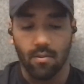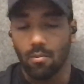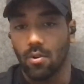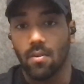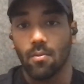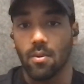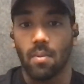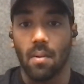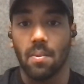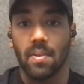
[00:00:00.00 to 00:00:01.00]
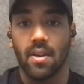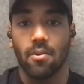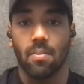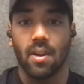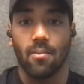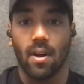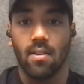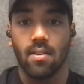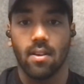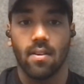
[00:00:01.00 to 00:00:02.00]
would probably do pretty
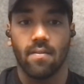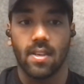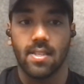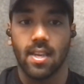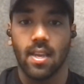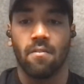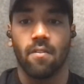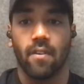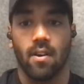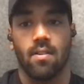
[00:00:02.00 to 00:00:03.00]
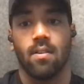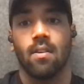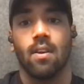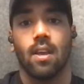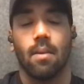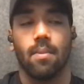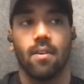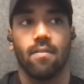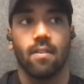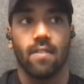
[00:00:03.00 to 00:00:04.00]
well in VC if you've got a bit
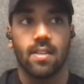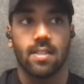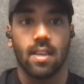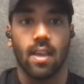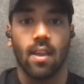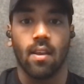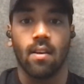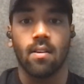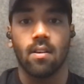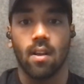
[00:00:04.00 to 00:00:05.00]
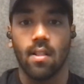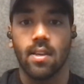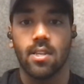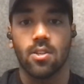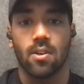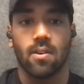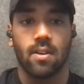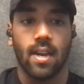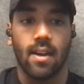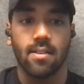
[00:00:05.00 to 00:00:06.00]
of investing knowledge or
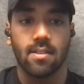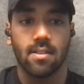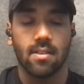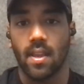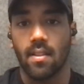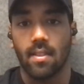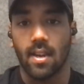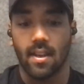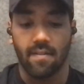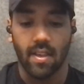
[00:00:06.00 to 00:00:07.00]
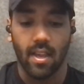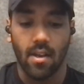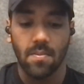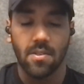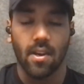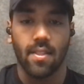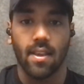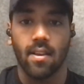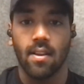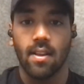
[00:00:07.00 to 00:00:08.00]
nous. That definitely helps. So I
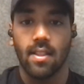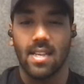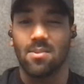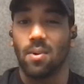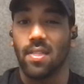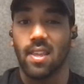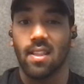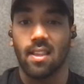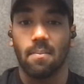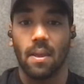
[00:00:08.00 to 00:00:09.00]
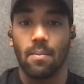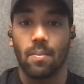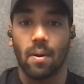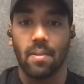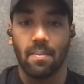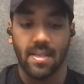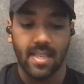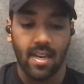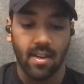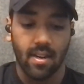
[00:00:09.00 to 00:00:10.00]
think that's one thing that people probably
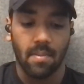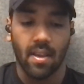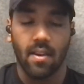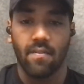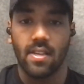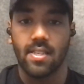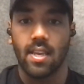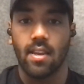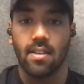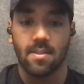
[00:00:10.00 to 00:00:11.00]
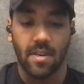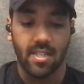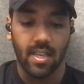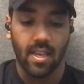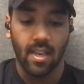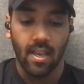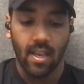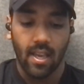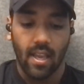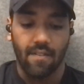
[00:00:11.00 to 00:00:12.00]
miss out being in VC, and especially
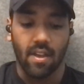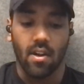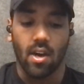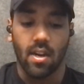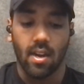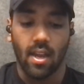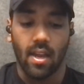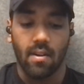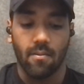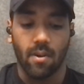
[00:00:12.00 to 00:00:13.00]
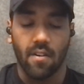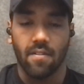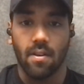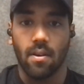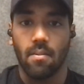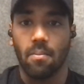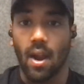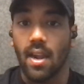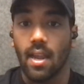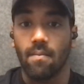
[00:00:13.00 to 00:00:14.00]
if you're not at one of the
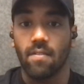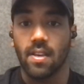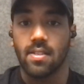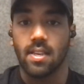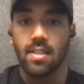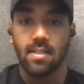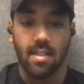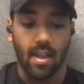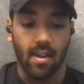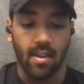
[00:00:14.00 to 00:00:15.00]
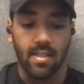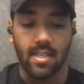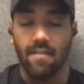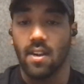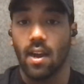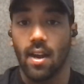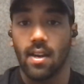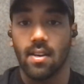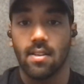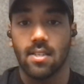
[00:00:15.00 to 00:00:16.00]
brand name VCs, then it's even
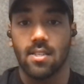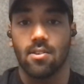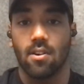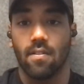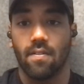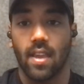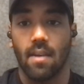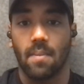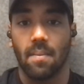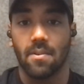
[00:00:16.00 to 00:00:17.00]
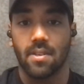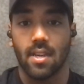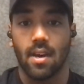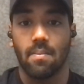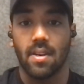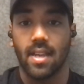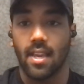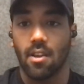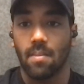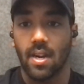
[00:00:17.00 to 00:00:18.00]
harder to sort of get people to come and
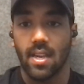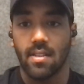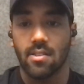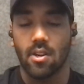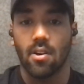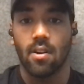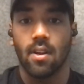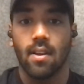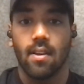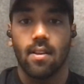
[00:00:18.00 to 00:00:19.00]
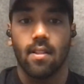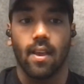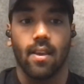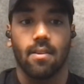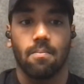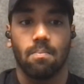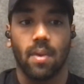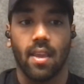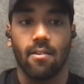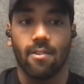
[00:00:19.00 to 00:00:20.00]
take your money. And so like being a